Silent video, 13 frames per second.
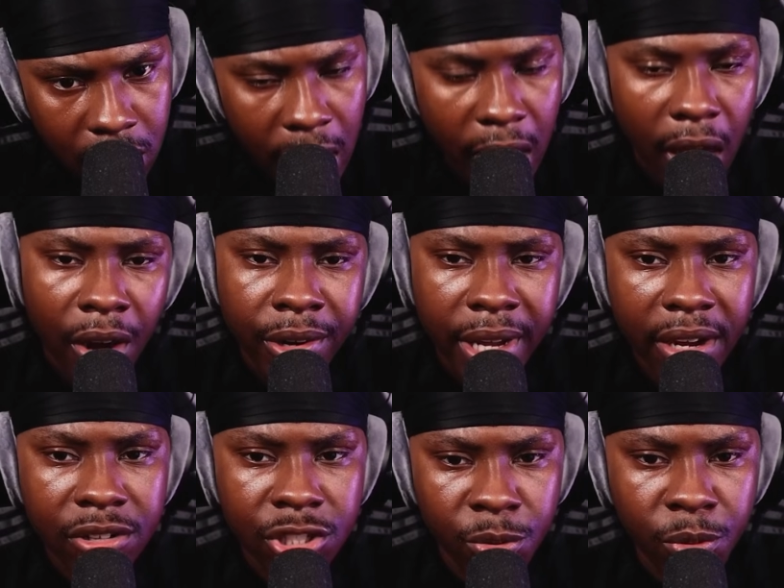Oh, yeah,
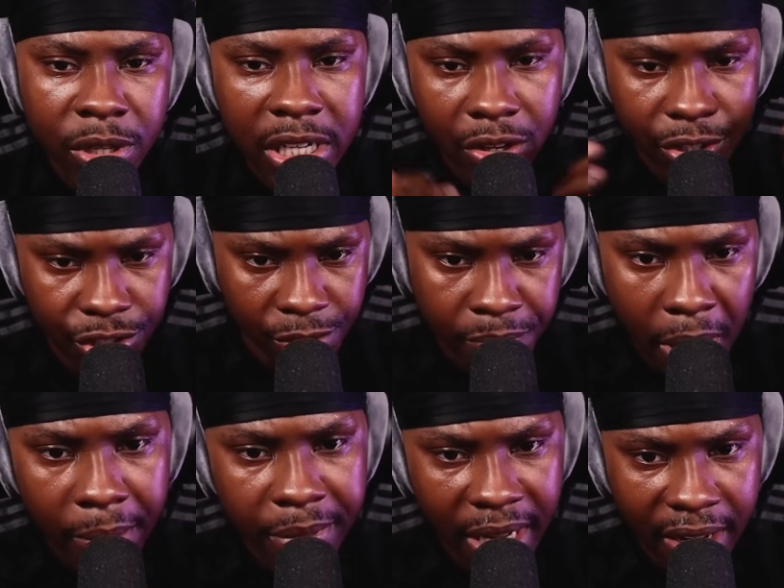because you would need oxygen
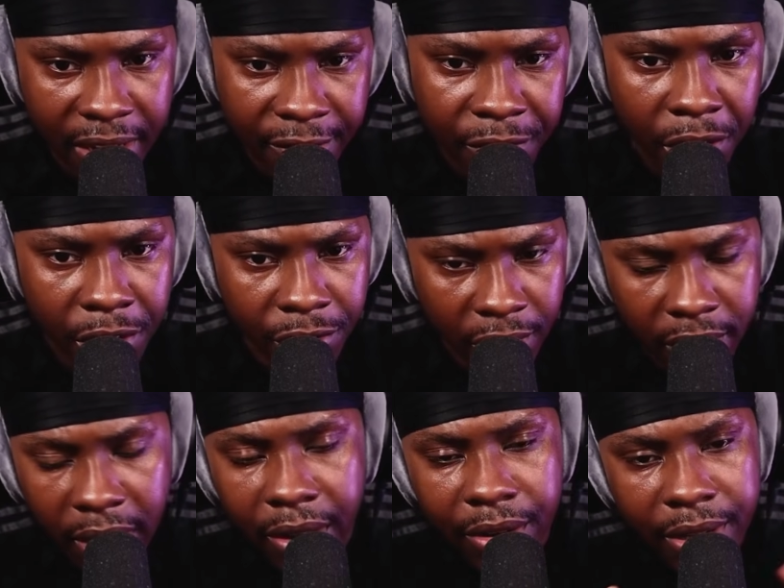pumped down if you're underground.
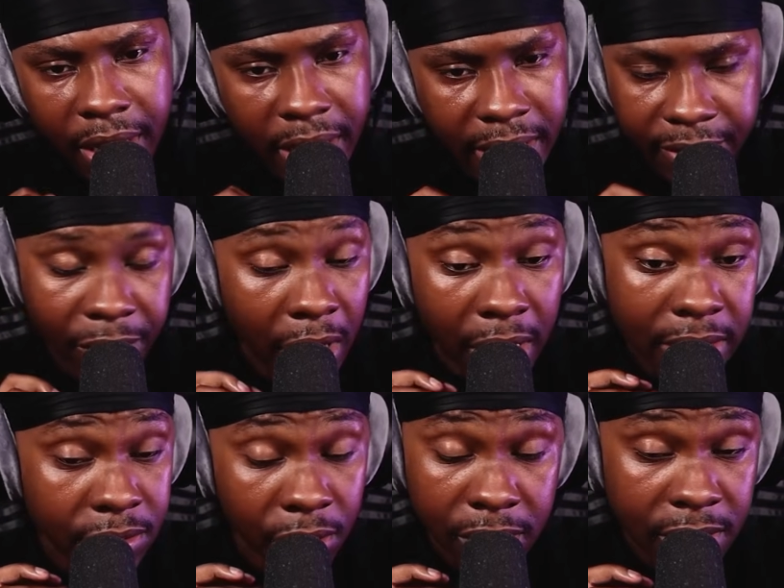Oh, yeah, I
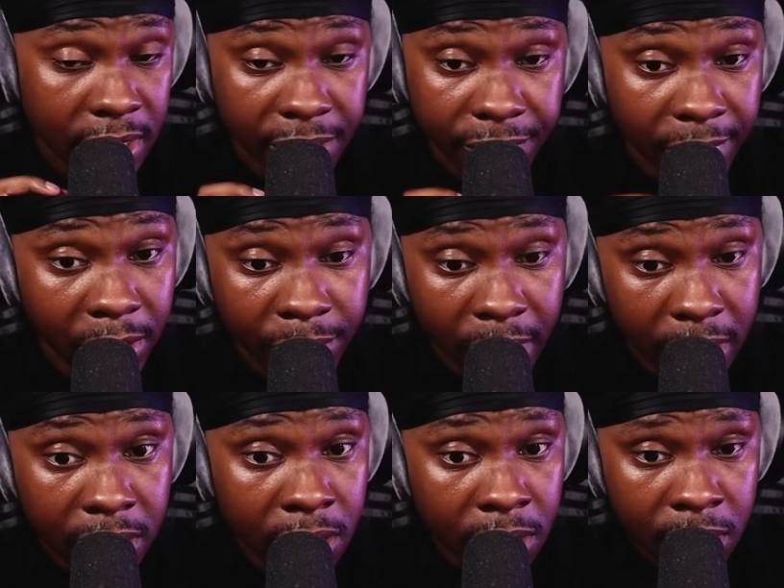honestly didn't think of that, you
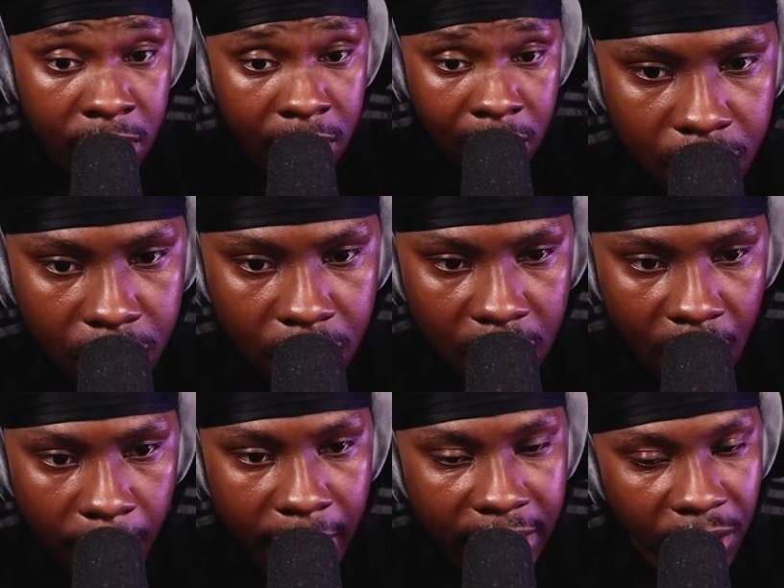know? I'll
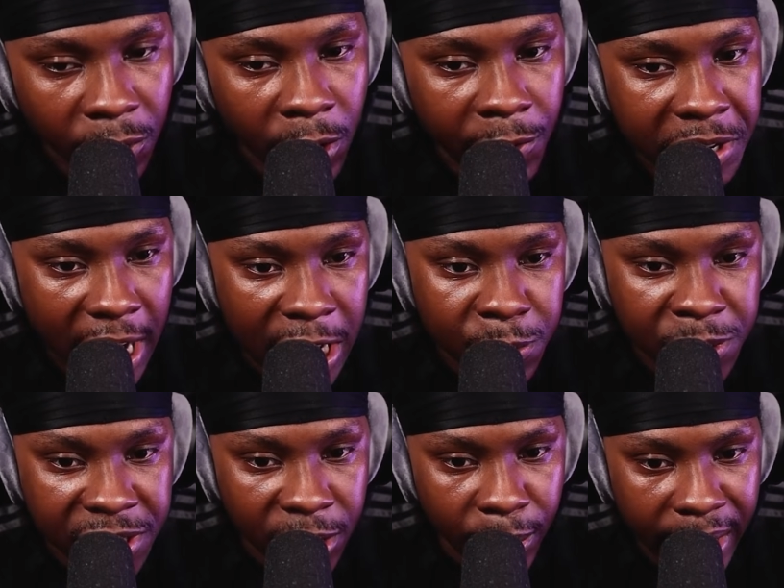be like, don't worry, guys, we're
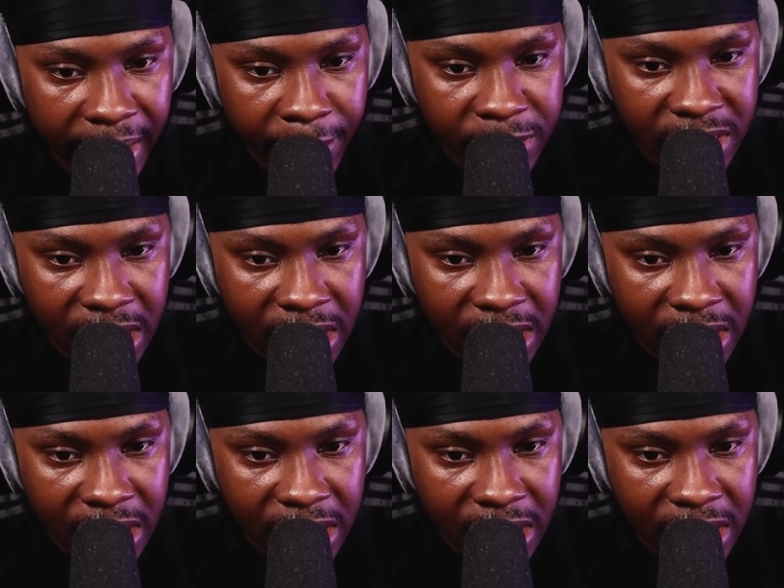still here, we're still